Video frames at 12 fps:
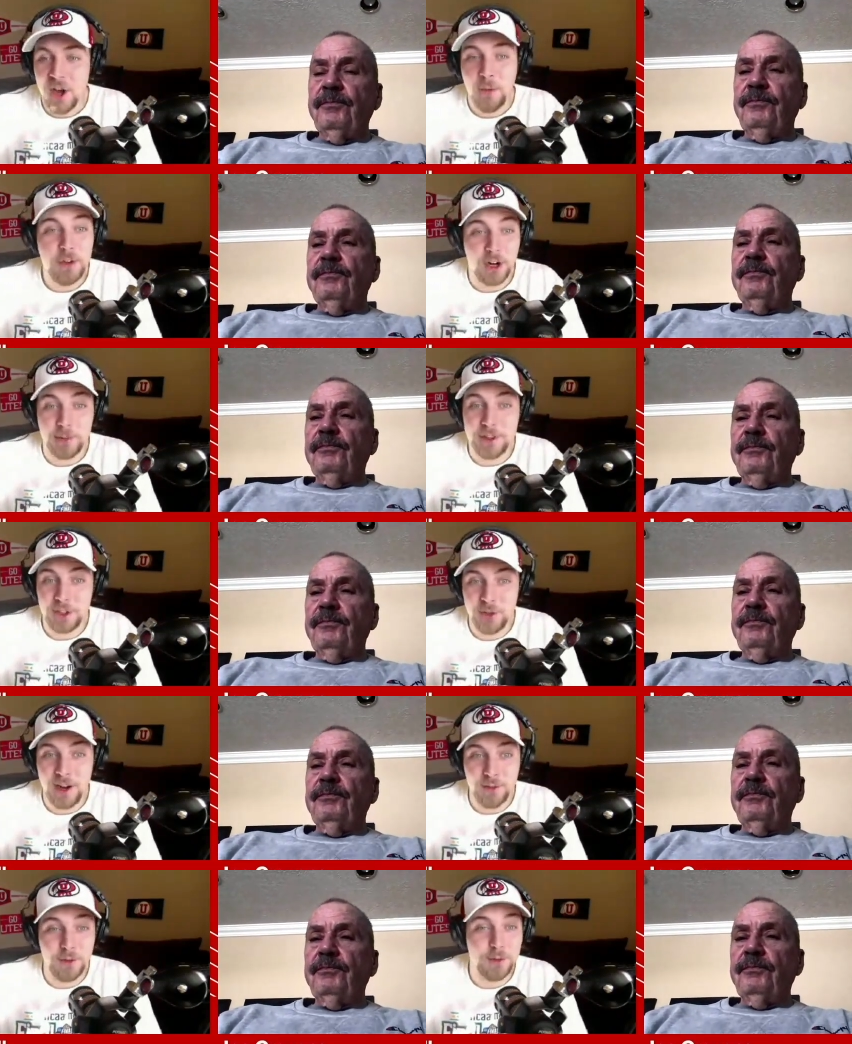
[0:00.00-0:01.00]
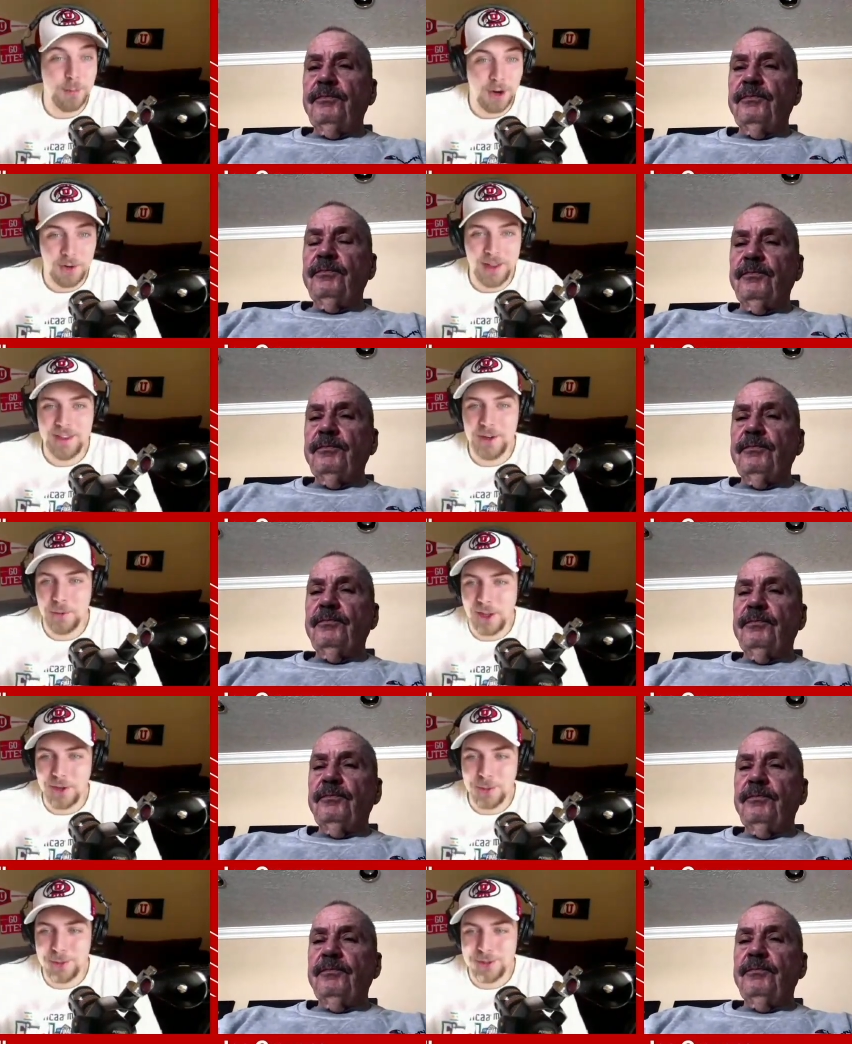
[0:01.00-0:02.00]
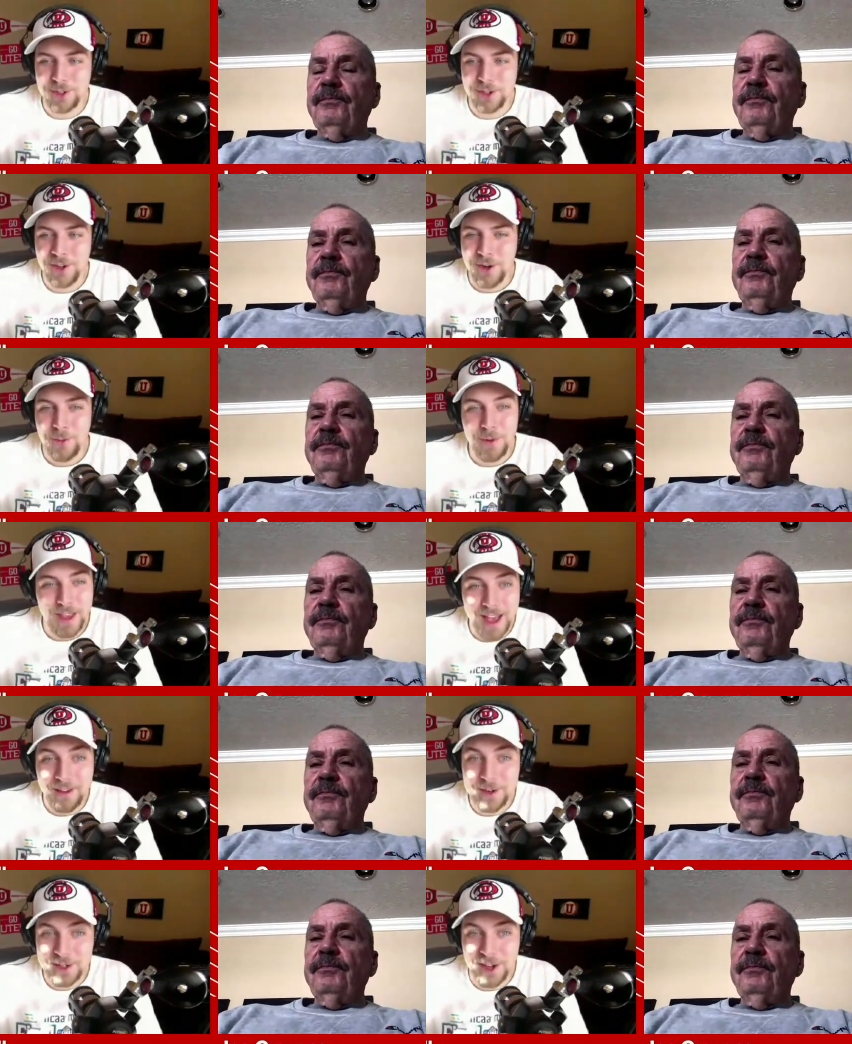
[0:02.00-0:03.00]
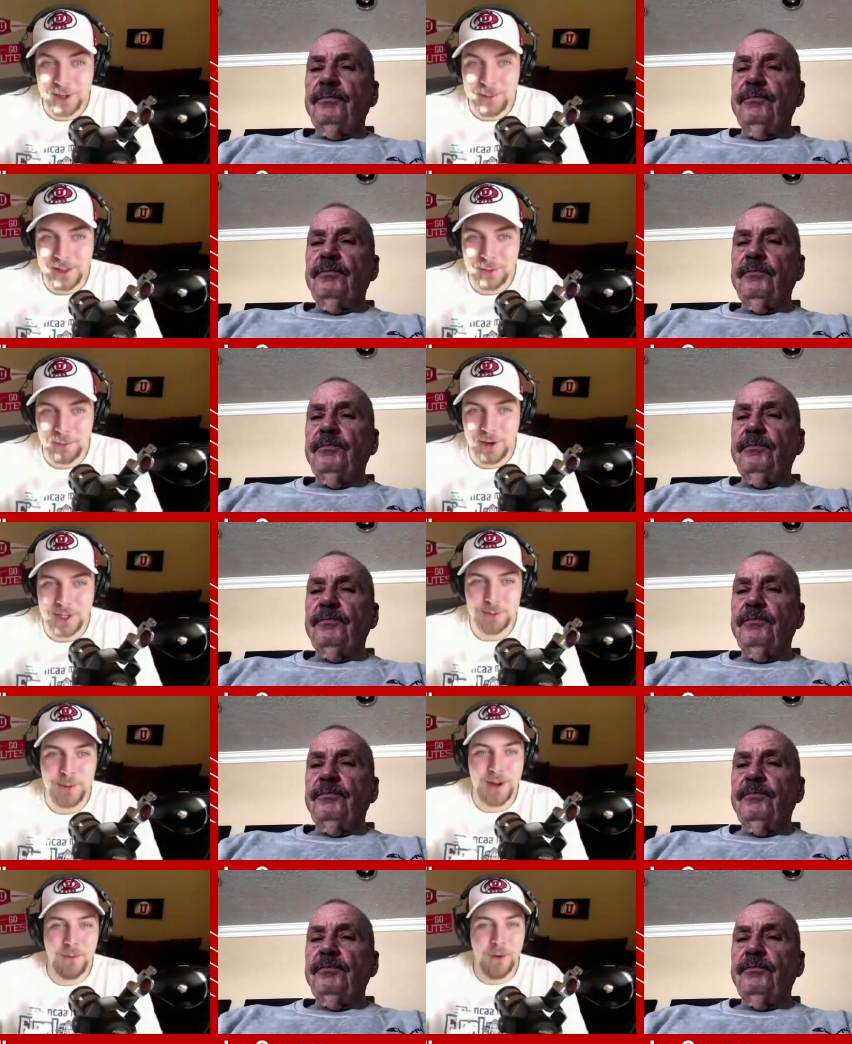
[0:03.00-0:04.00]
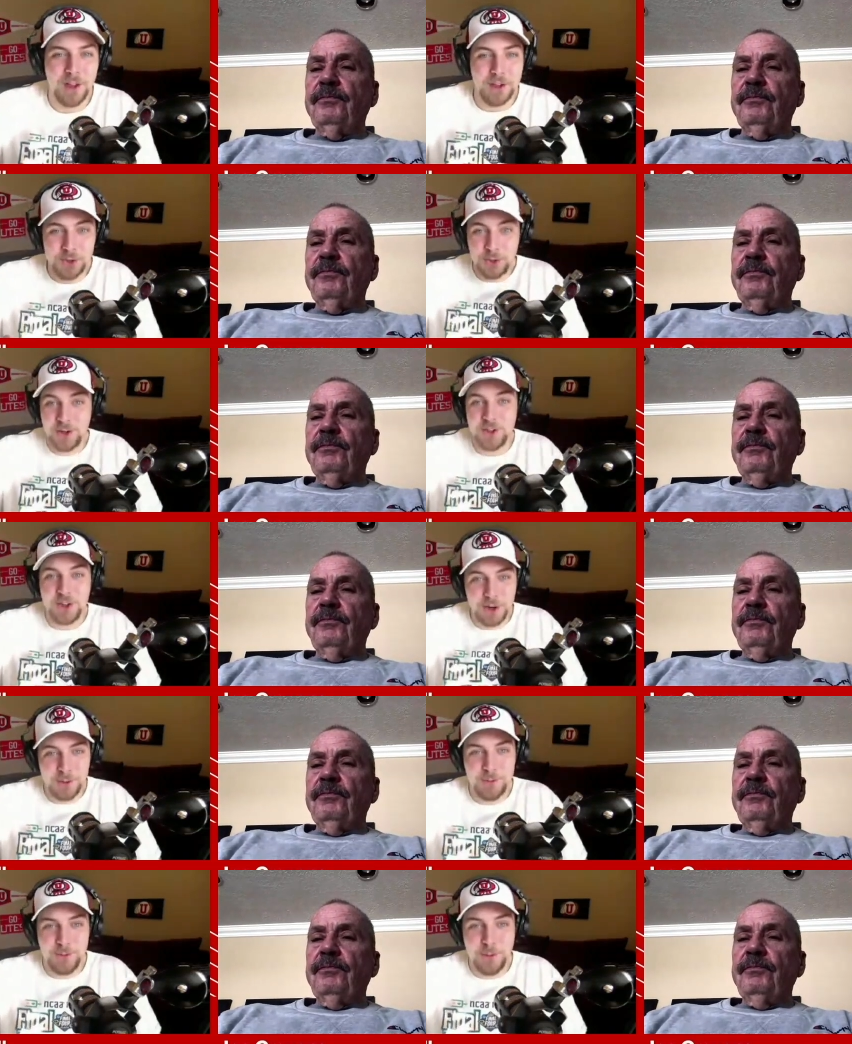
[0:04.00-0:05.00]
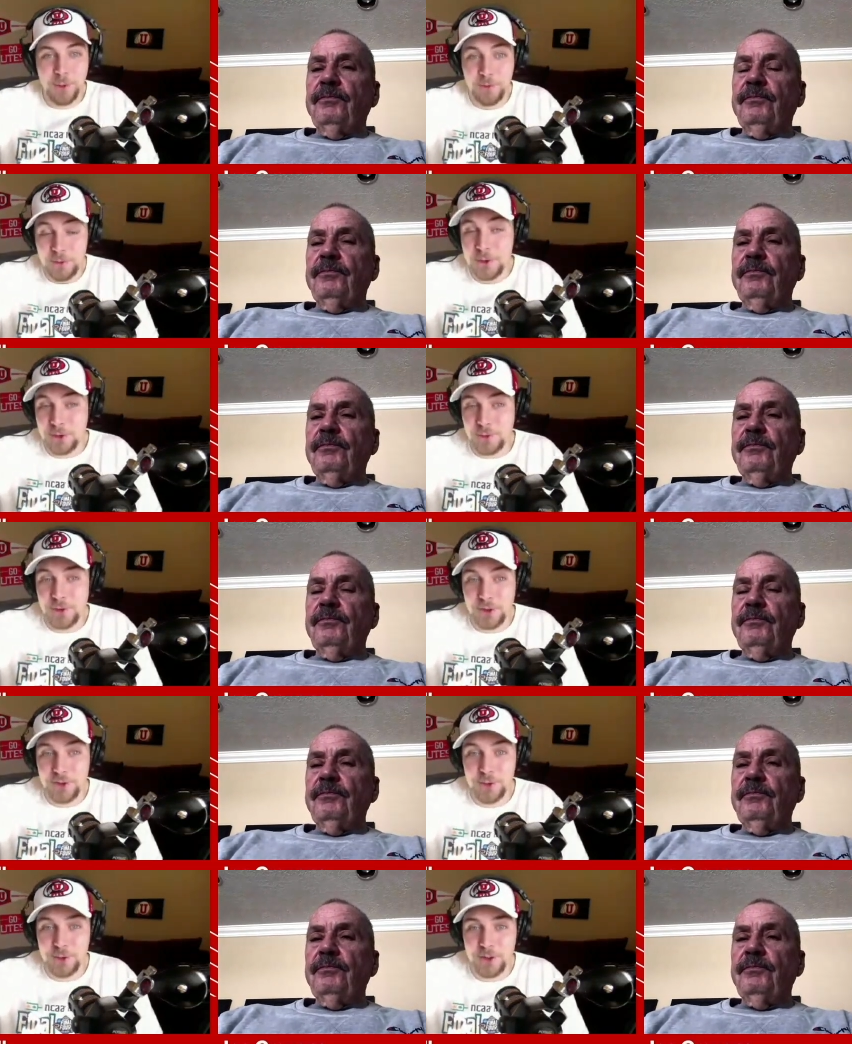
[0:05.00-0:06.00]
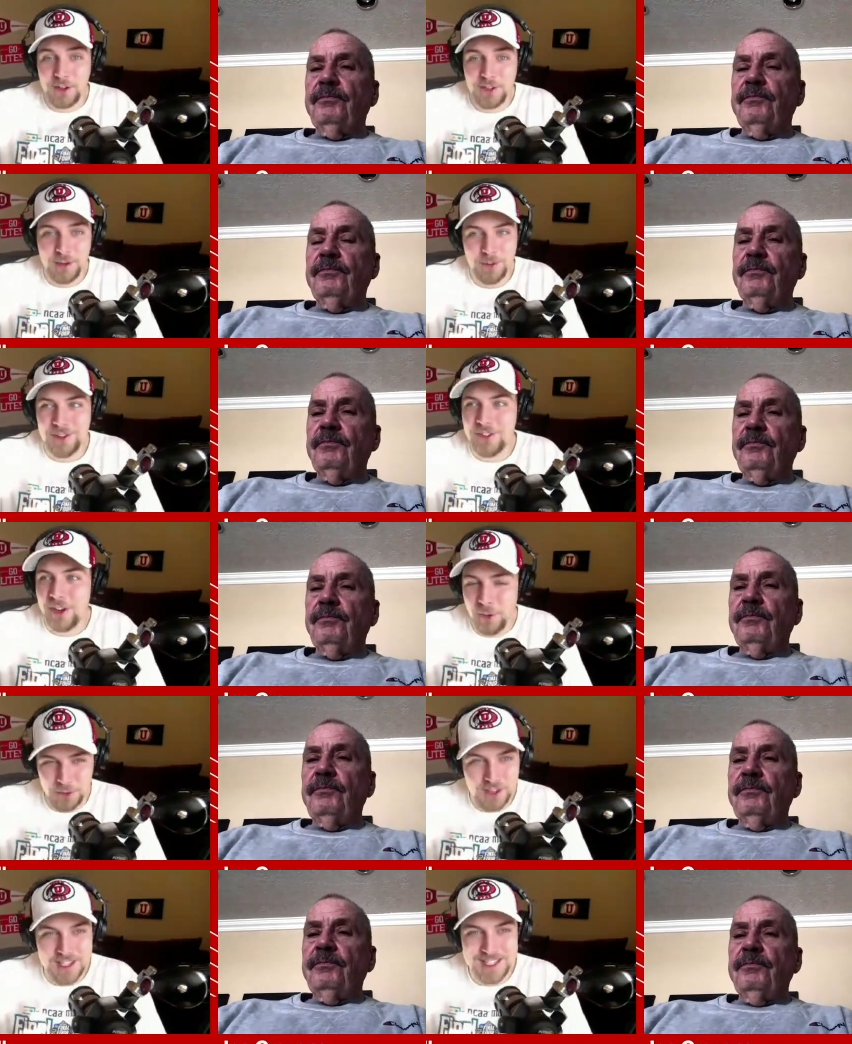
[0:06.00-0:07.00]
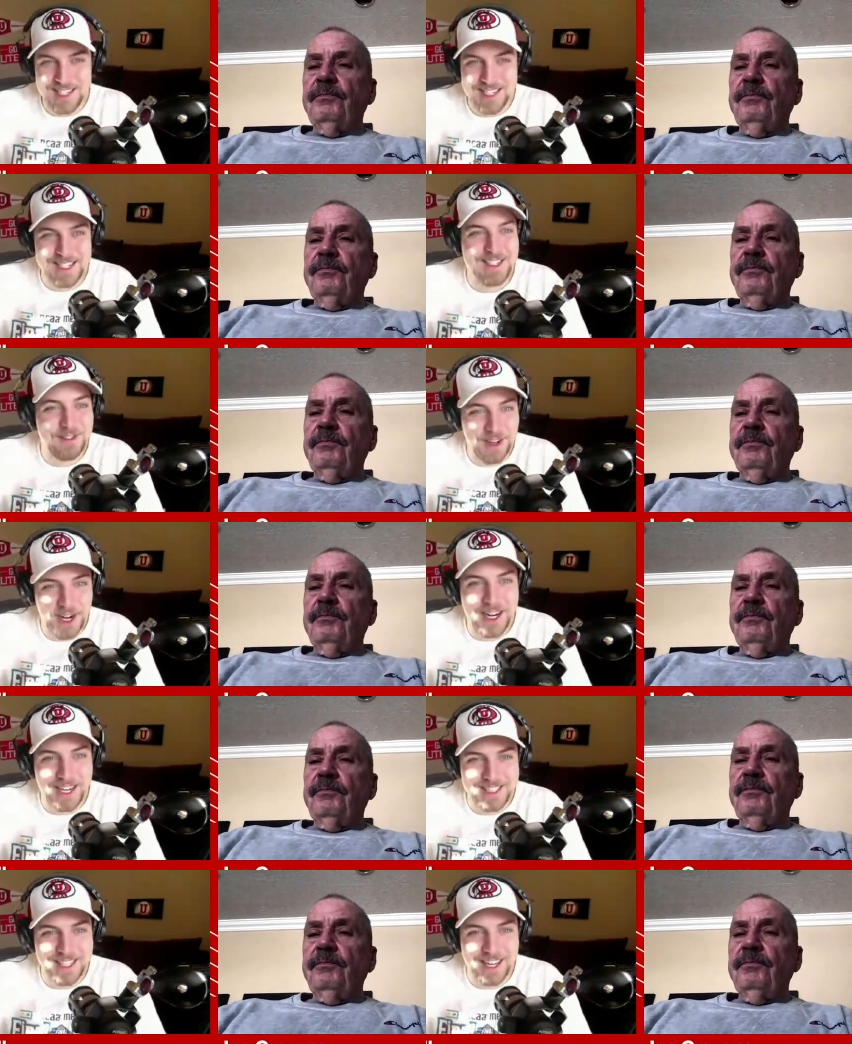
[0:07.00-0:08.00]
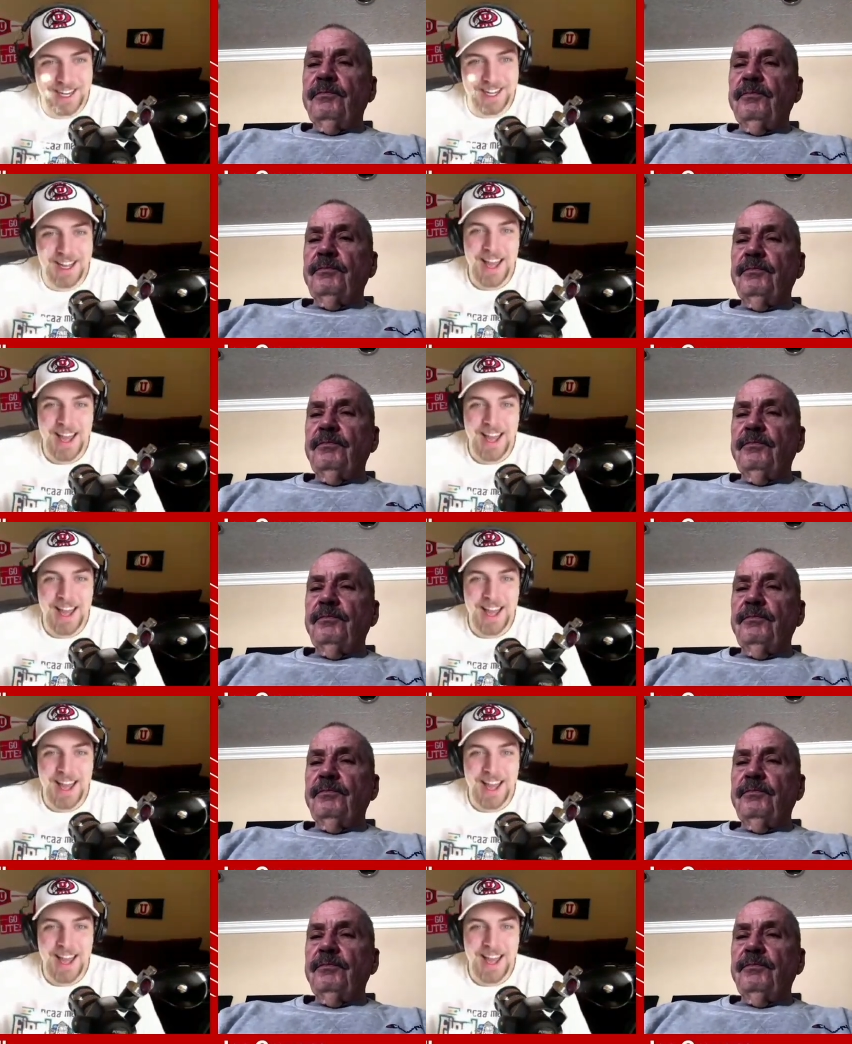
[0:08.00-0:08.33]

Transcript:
Speaker 1: We talked about the transfers, Marco Anthony, Rollie Worster. We haven't talked about the freshmen. And while the short-term future for this Utah team, what's going to hold this season is very exciting.